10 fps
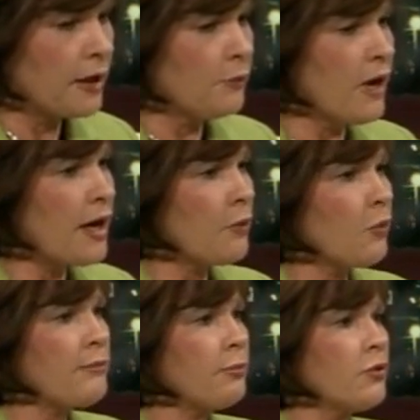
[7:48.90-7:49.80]
But at
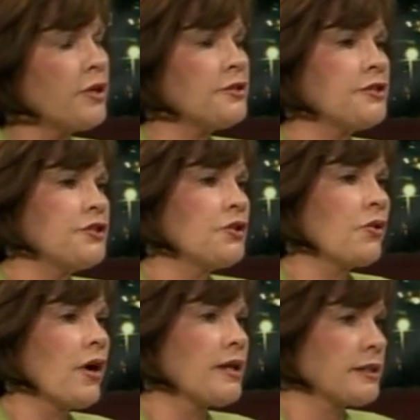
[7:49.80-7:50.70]
what point did you
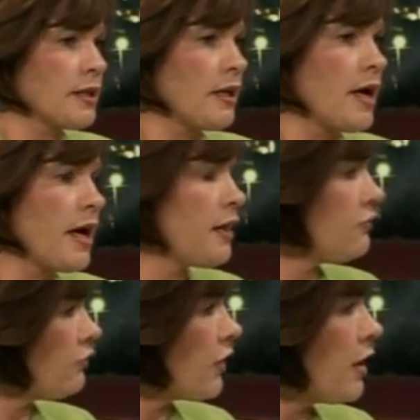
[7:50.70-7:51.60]
cross the line
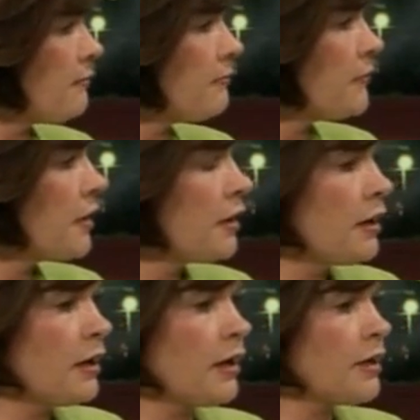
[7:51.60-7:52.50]
from
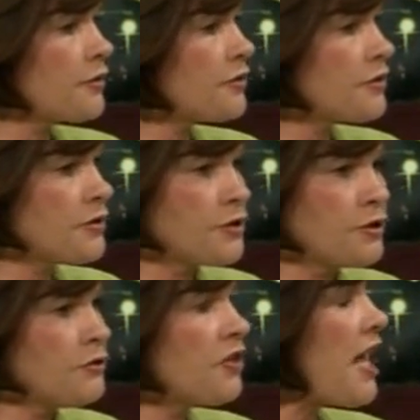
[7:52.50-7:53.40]

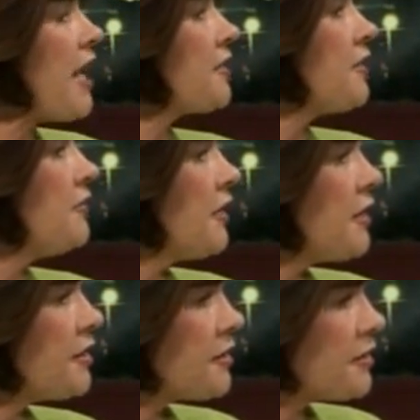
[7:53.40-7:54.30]
student
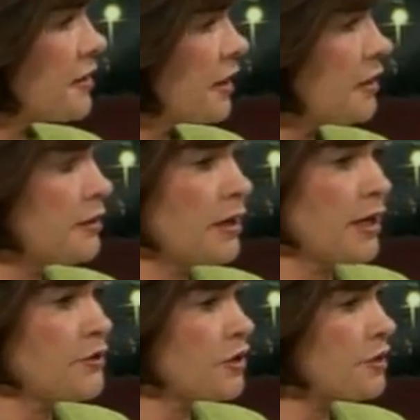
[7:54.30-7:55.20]
activist
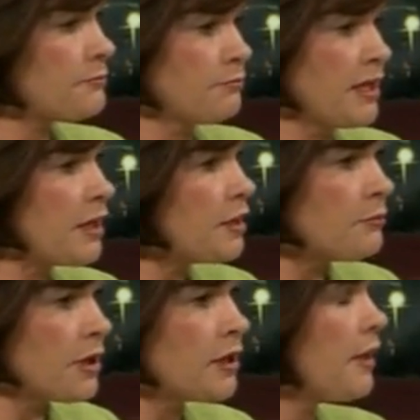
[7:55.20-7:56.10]
and just being
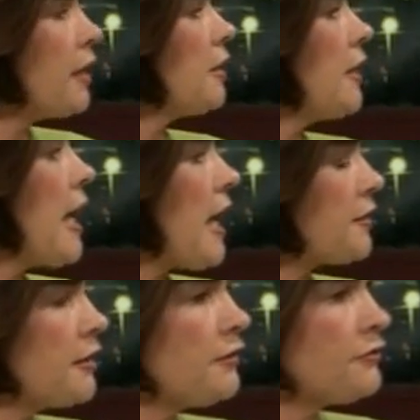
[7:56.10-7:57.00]
politically
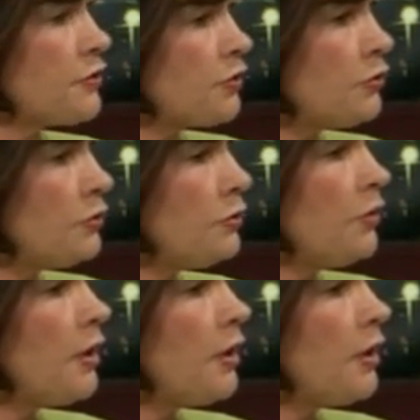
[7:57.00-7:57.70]
active to